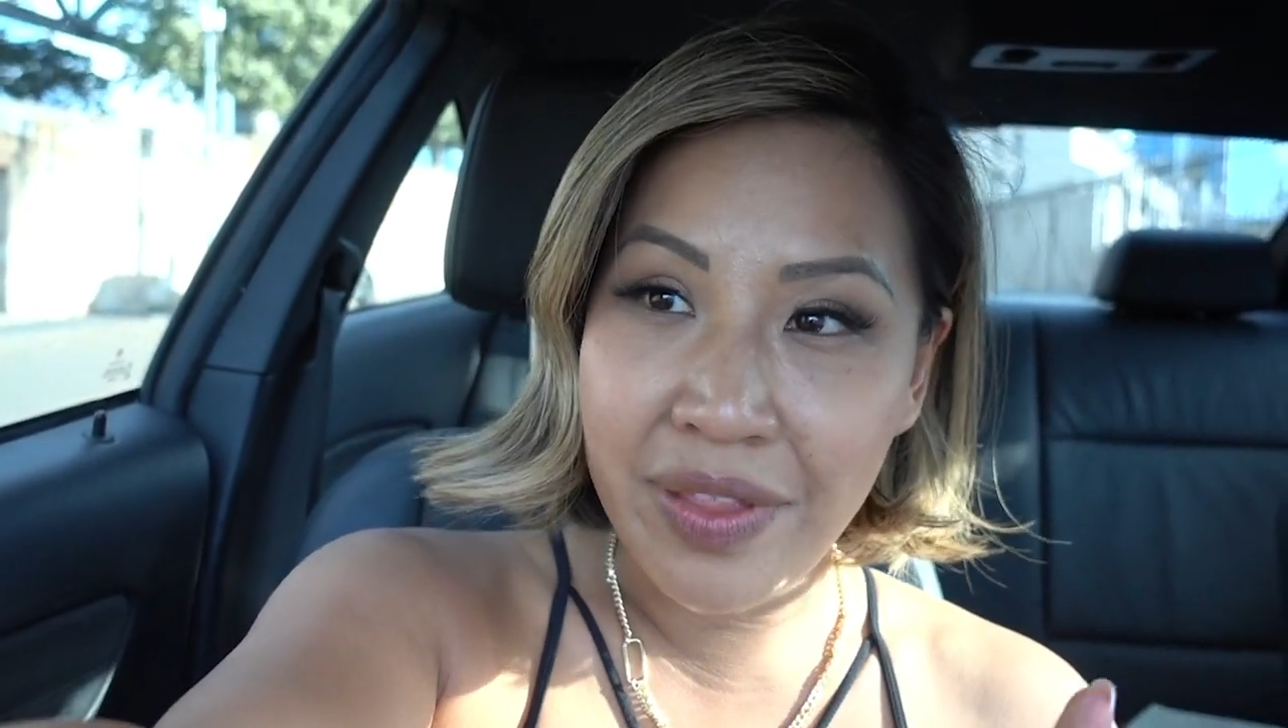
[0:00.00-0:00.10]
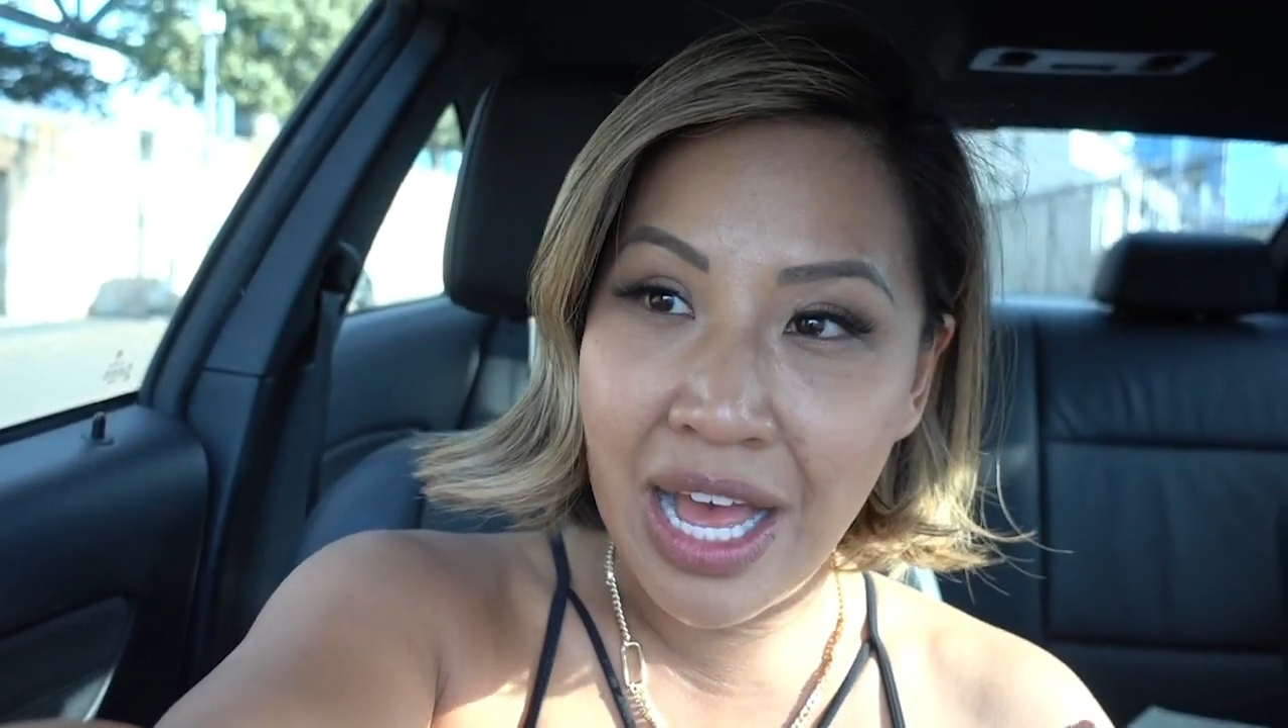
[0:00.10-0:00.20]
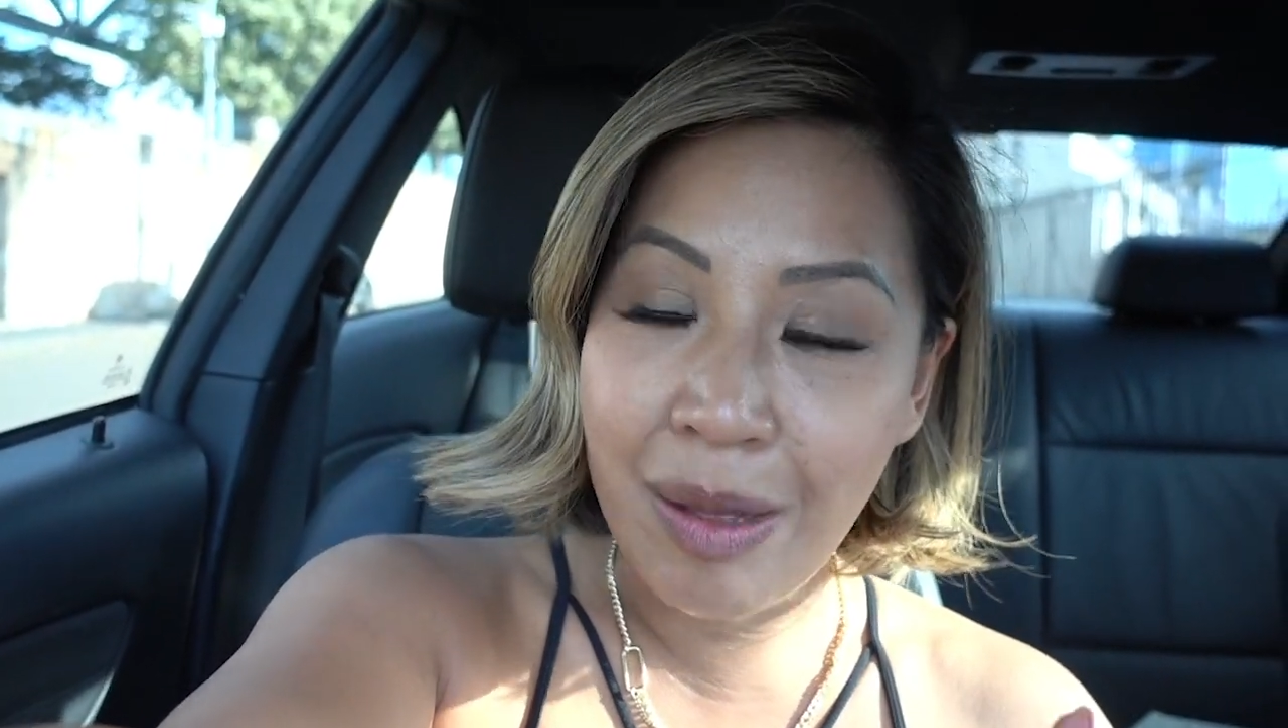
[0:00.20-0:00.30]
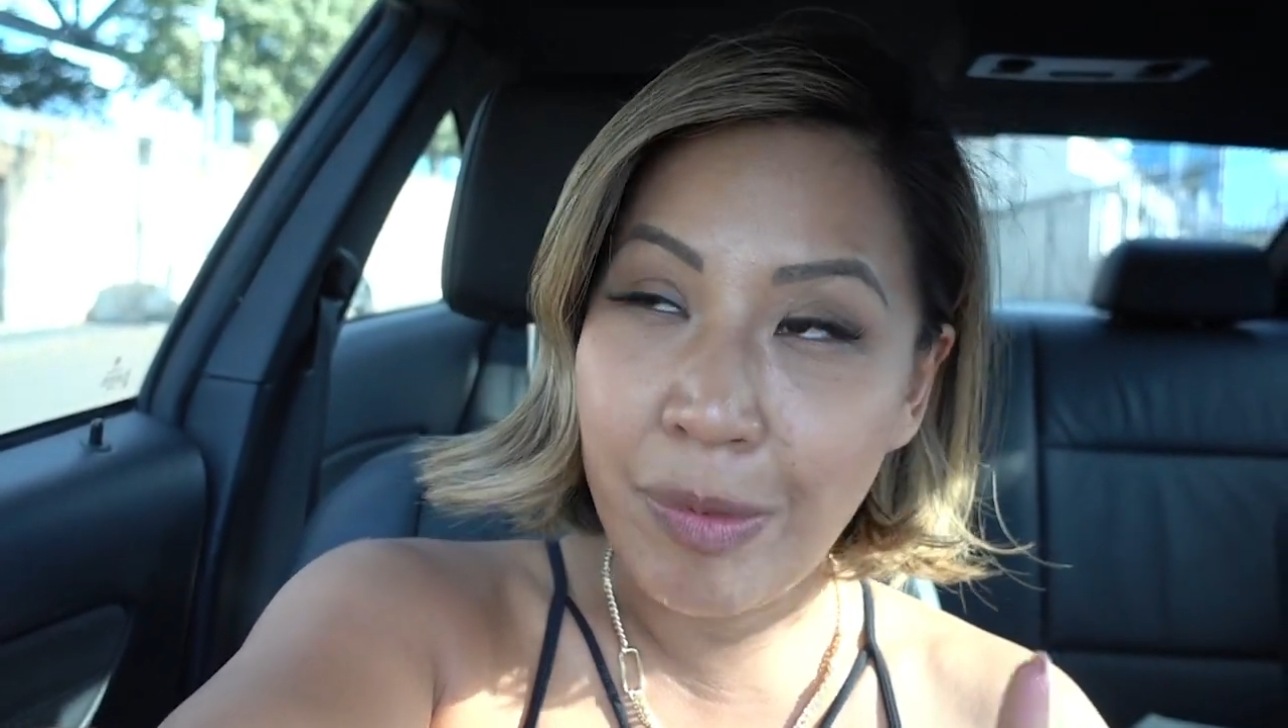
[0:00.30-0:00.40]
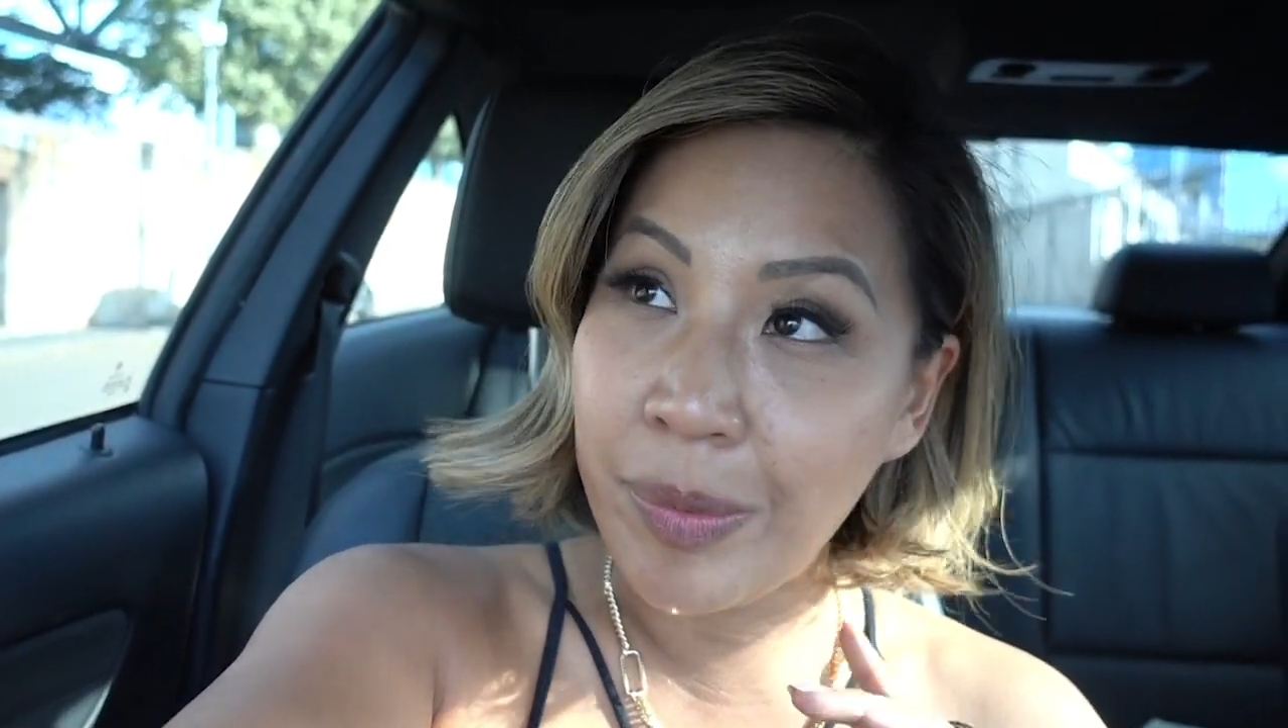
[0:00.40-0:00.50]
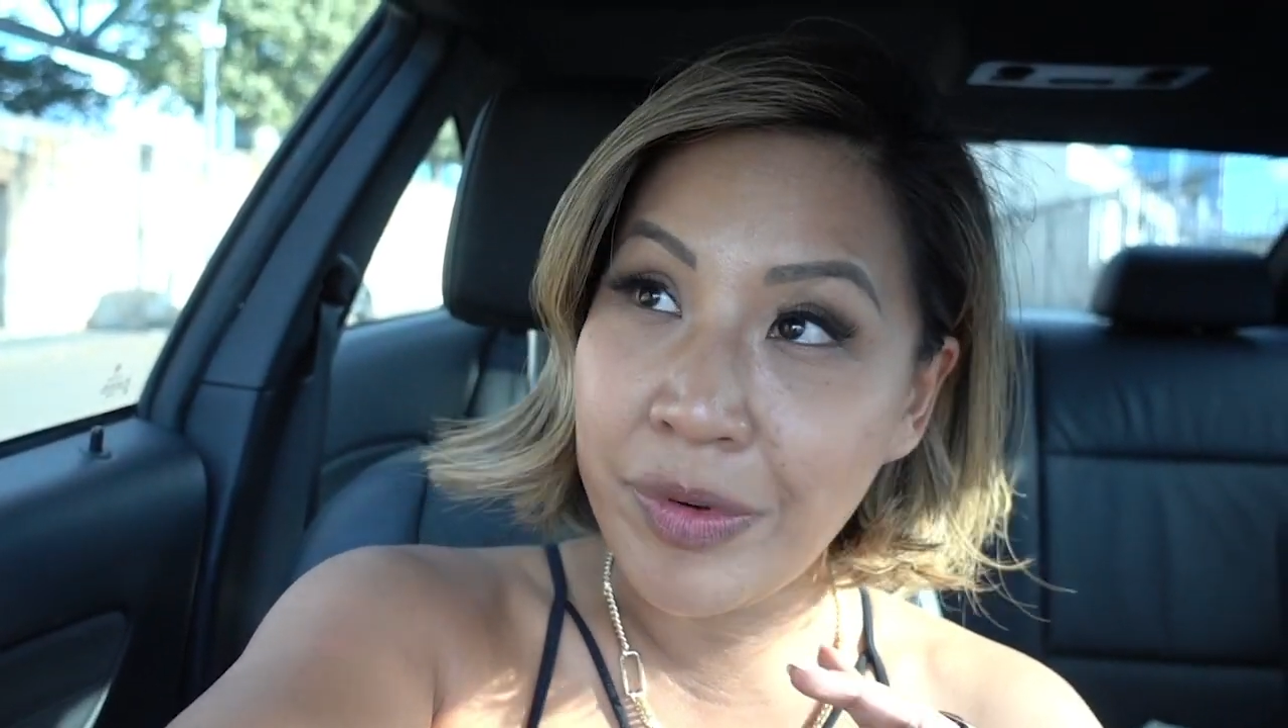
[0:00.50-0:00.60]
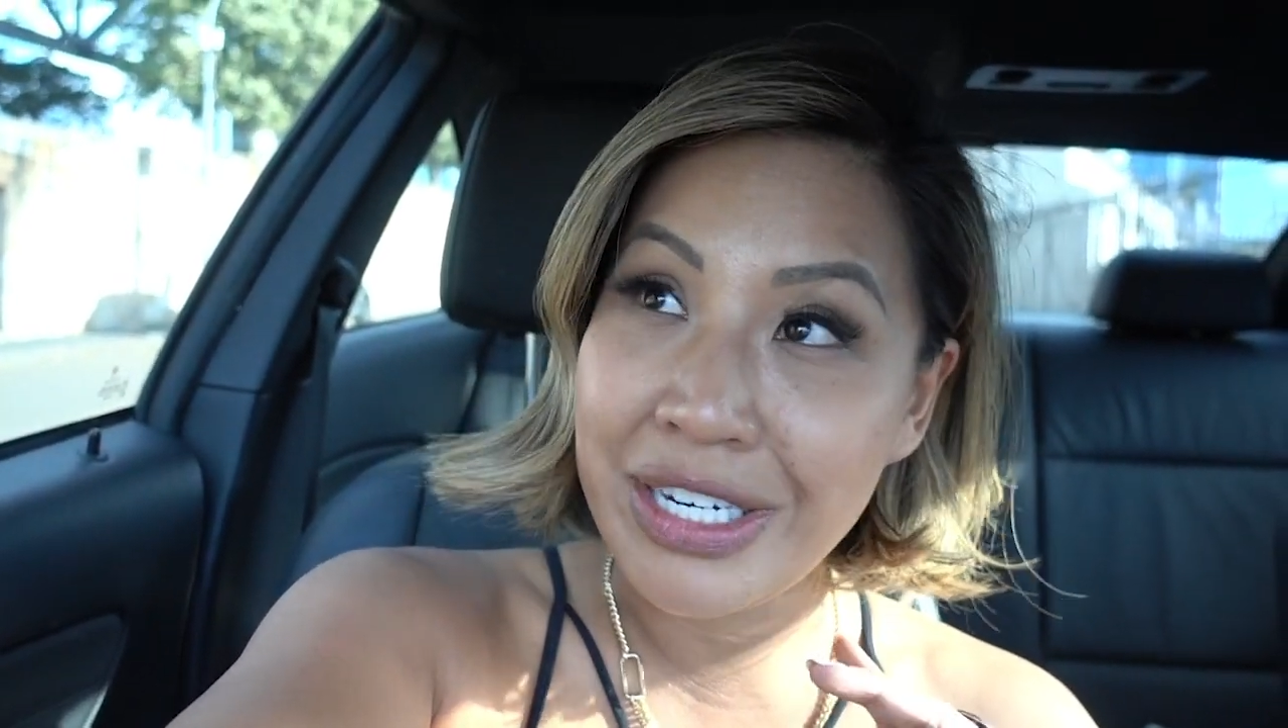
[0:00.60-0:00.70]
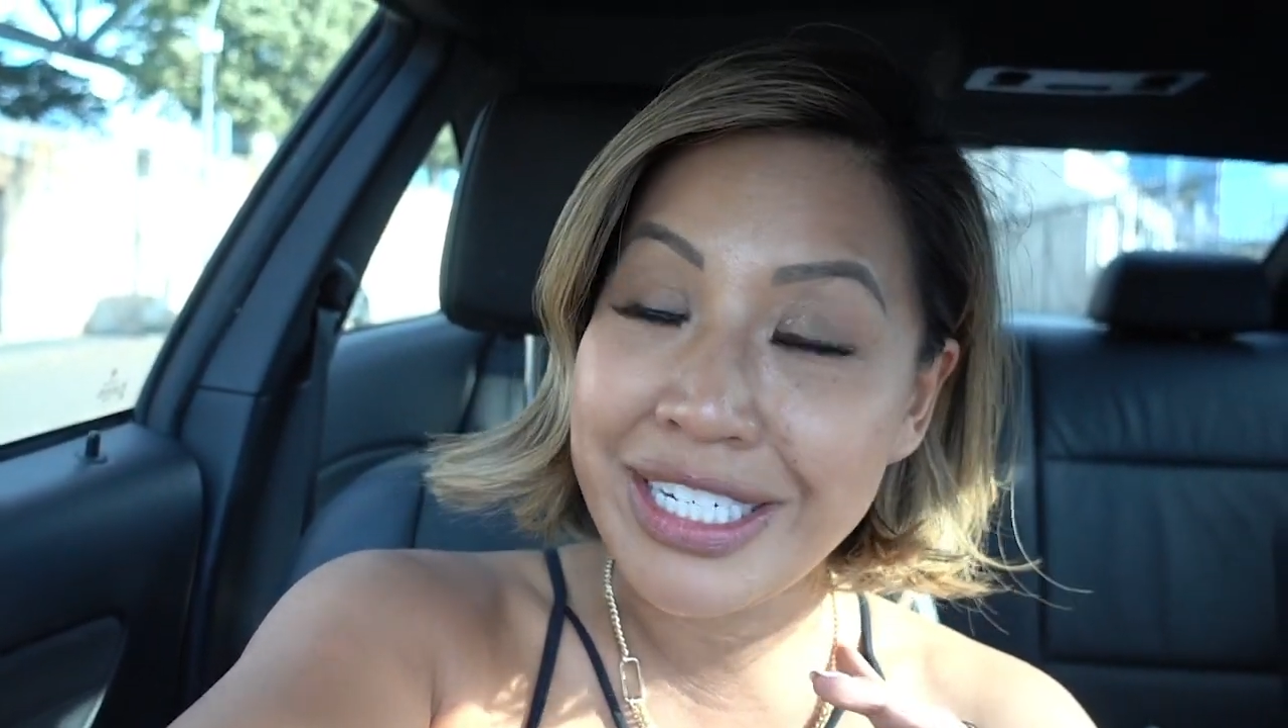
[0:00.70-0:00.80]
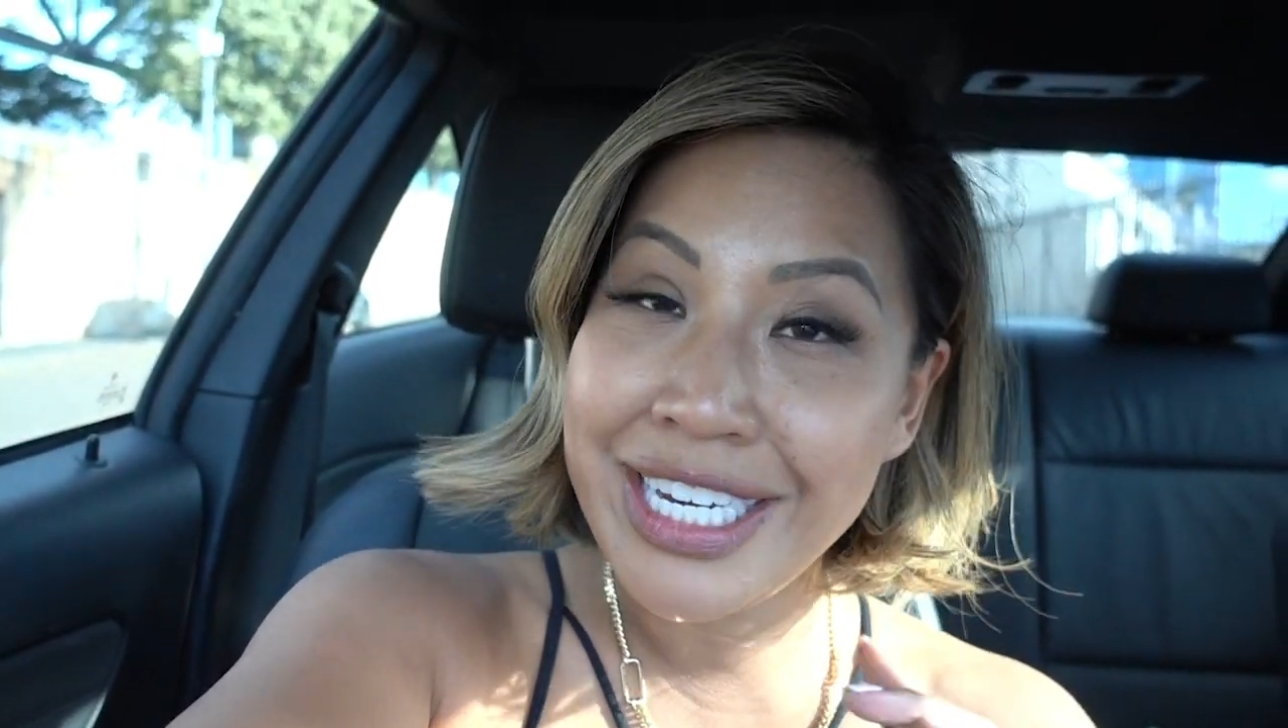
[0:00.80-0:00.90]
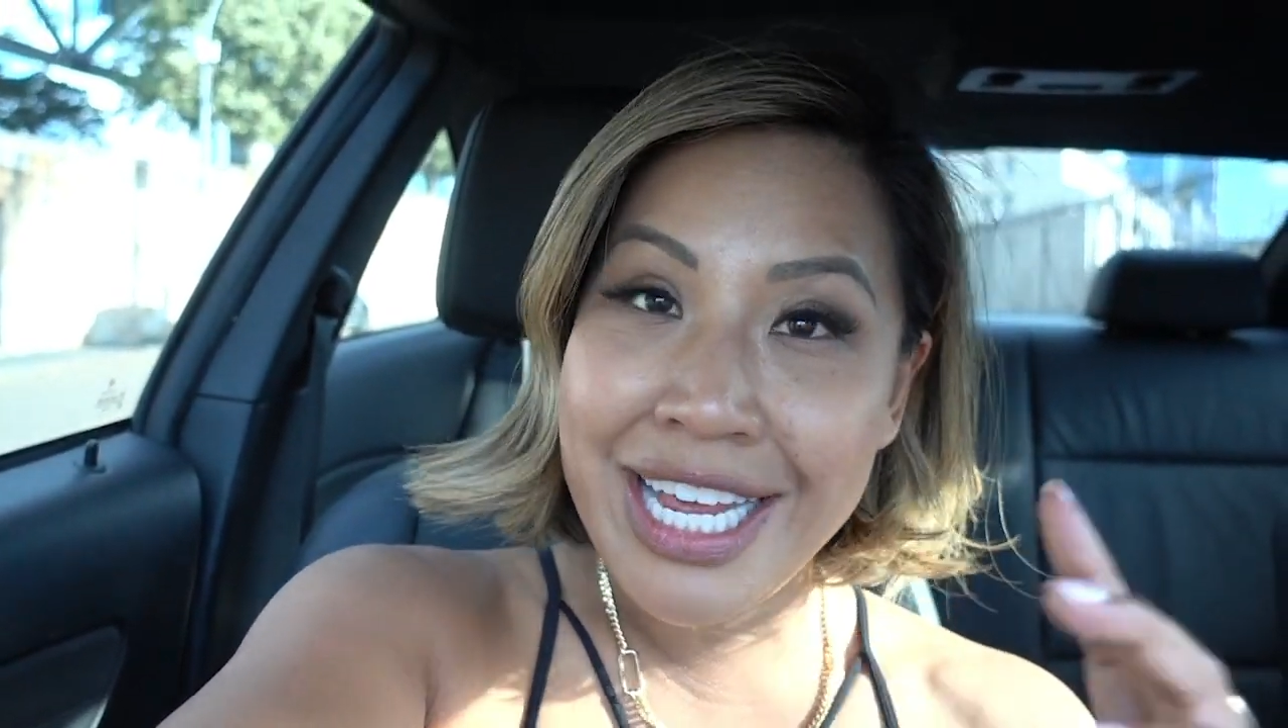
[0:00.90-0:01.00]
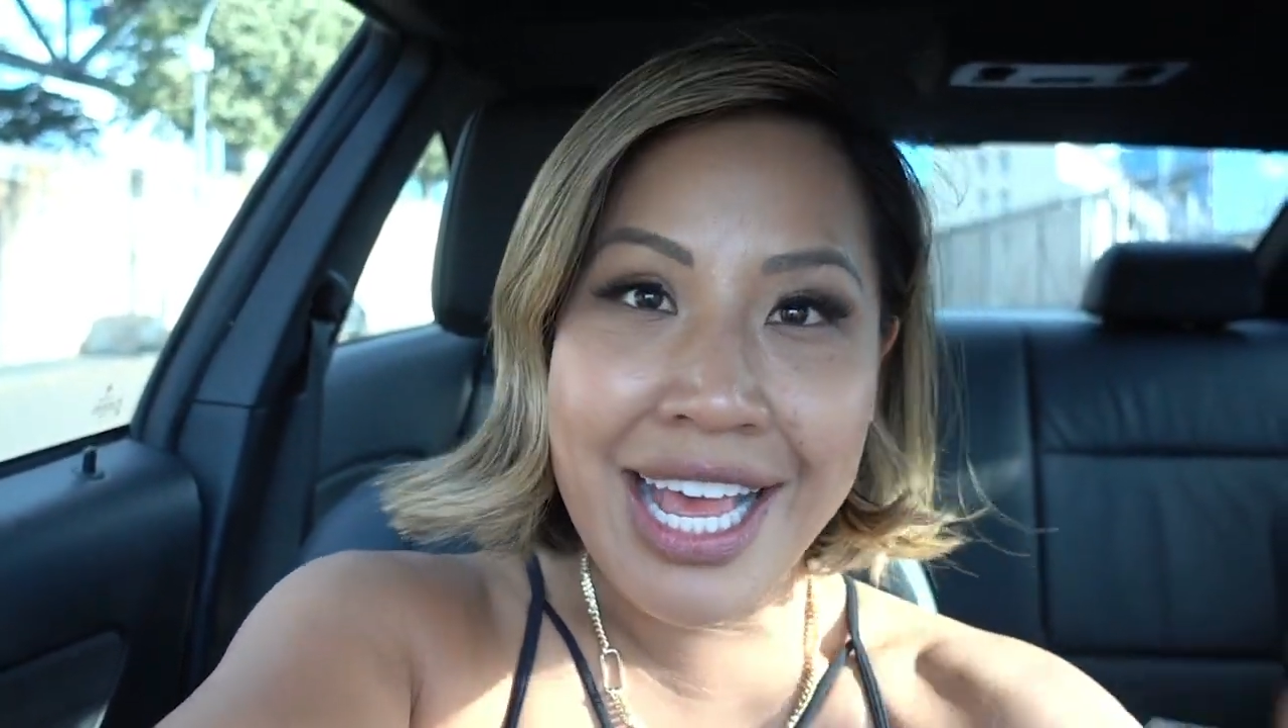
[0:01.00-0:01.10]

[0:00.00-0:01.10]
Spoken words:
the Harbour Bridge.